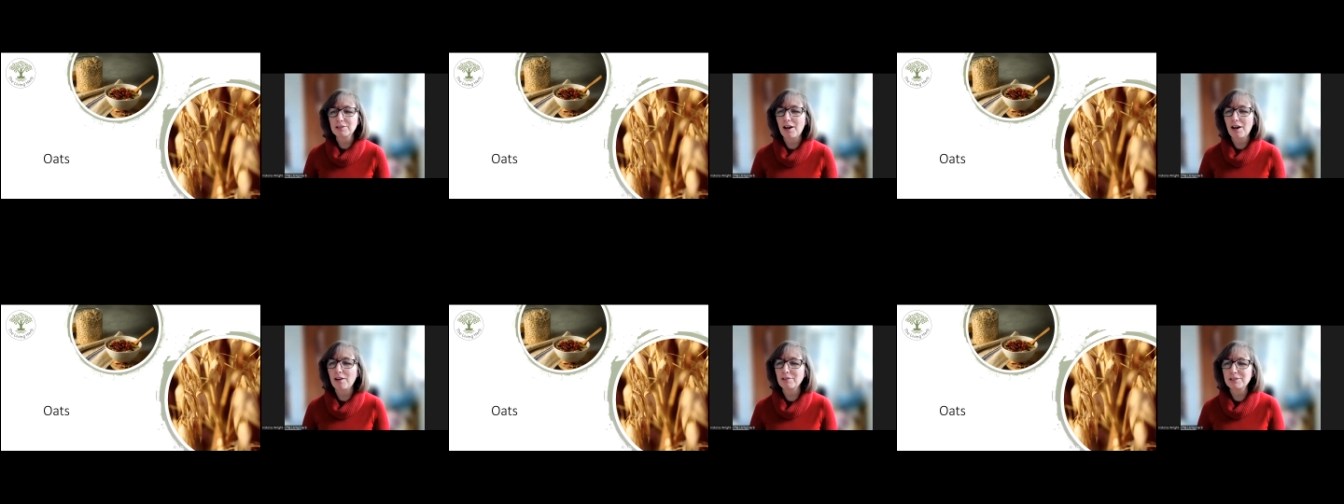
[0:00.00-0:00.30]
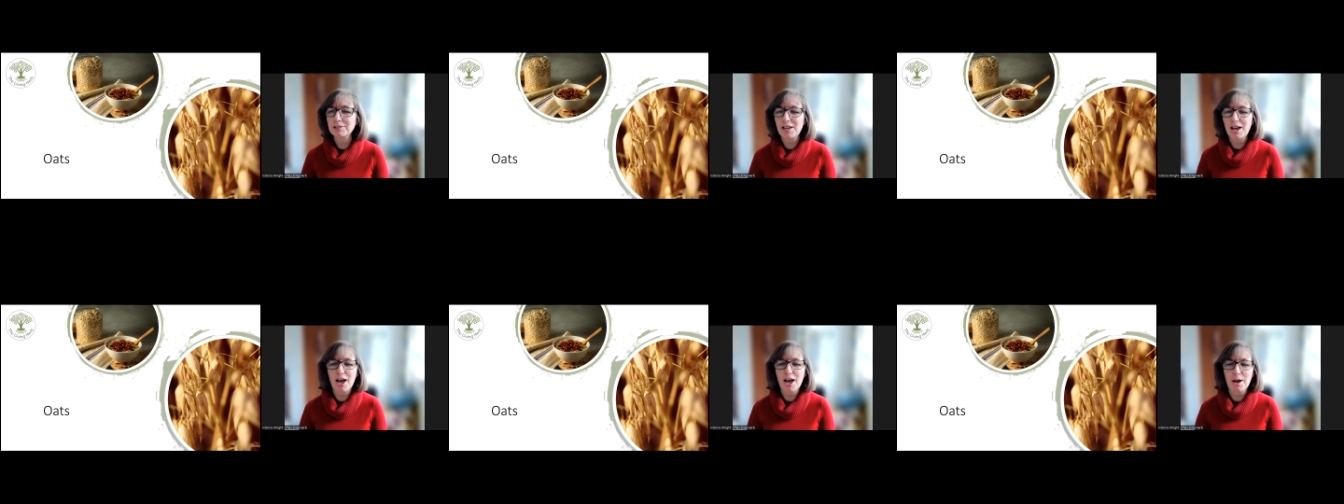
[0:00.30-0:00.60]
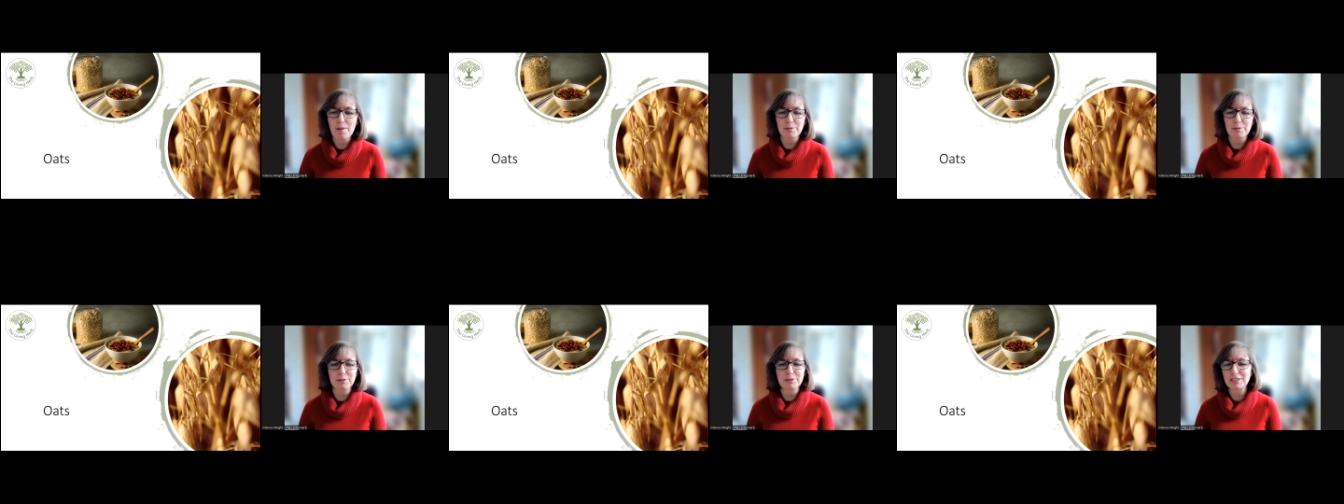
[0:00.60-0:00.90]
old
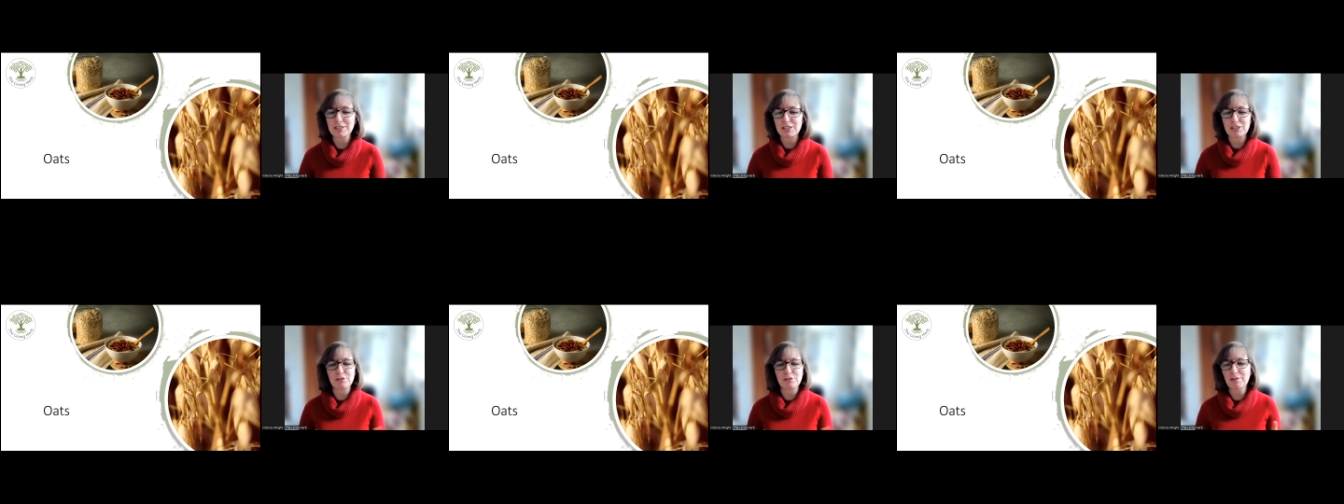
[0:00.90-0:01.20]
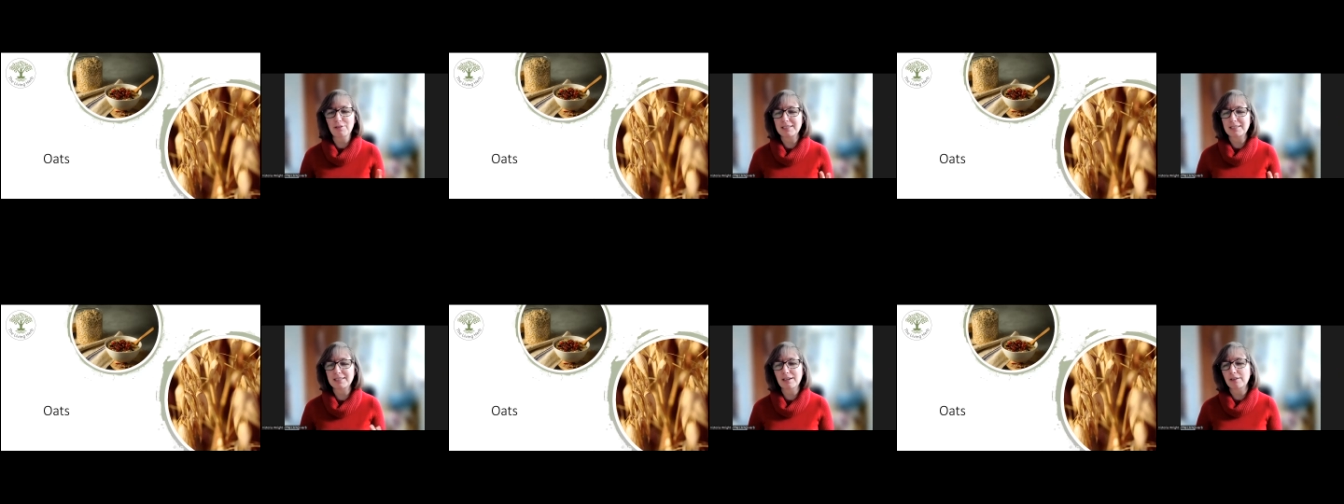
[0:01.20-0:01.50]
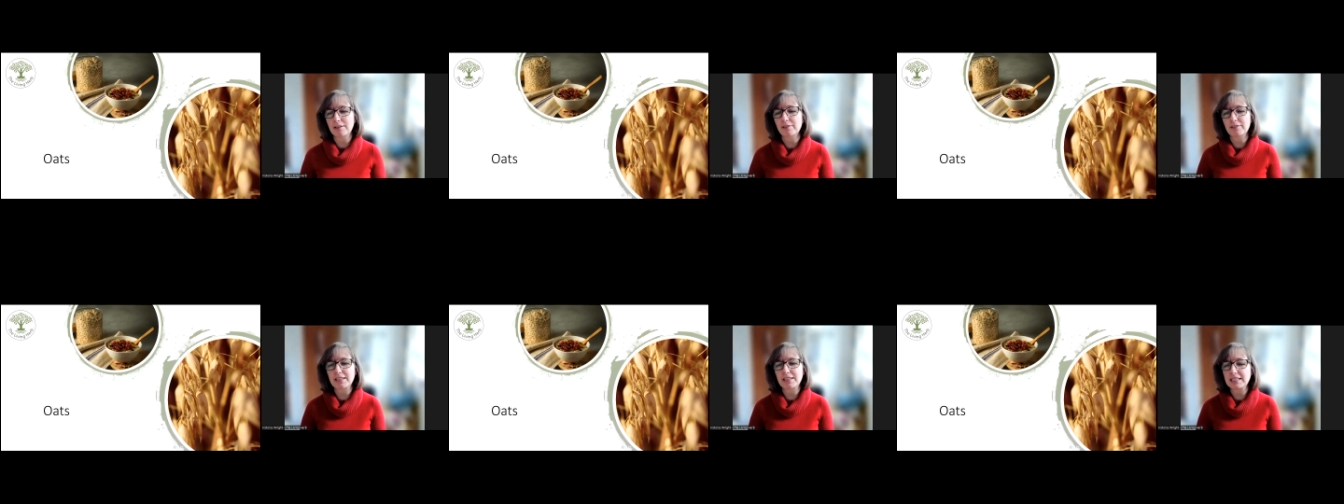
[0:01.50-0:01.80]
herbals because you find out
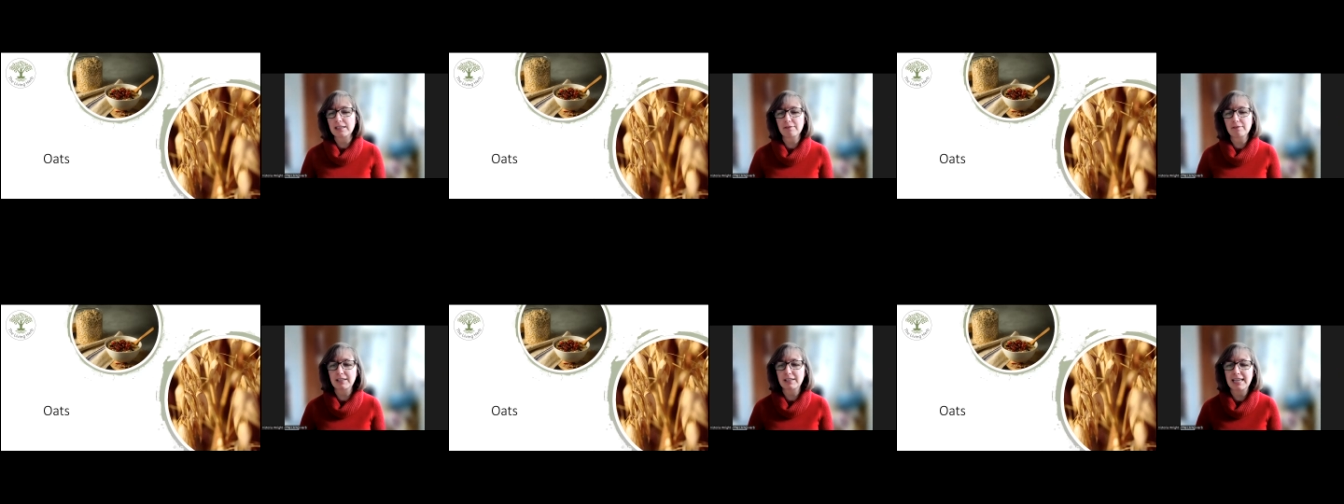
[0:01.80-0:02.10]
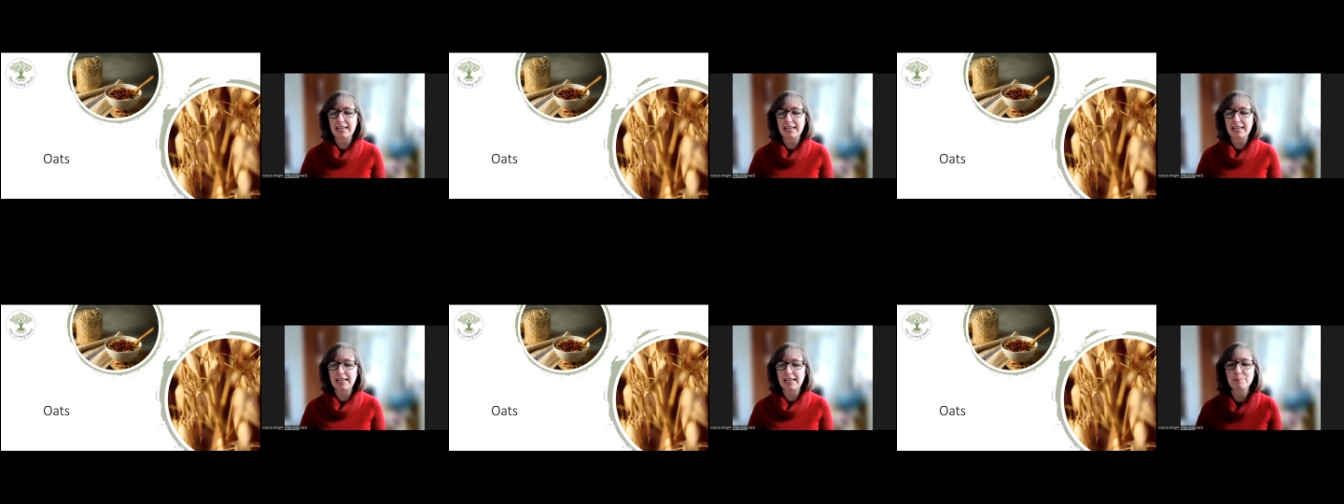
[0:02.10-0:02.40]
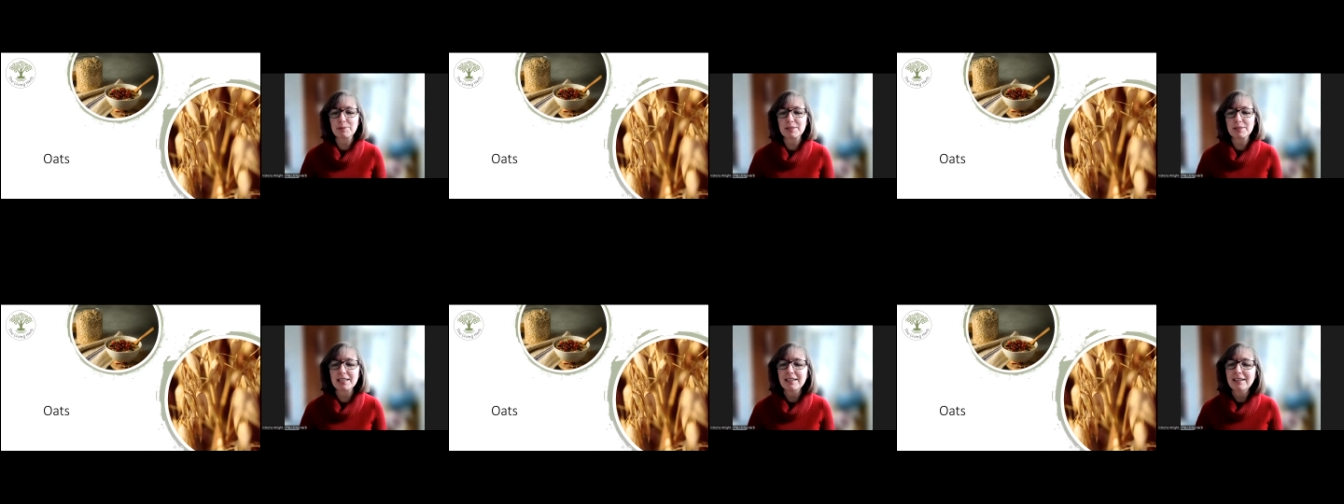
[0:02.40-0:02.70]
all these lovely
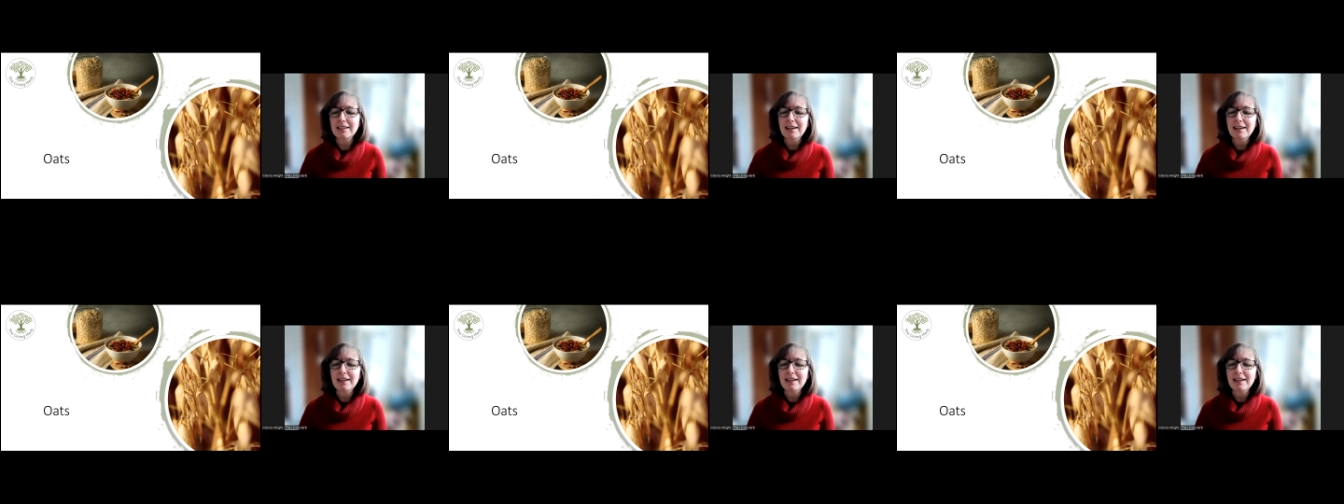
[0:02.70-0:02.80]
names.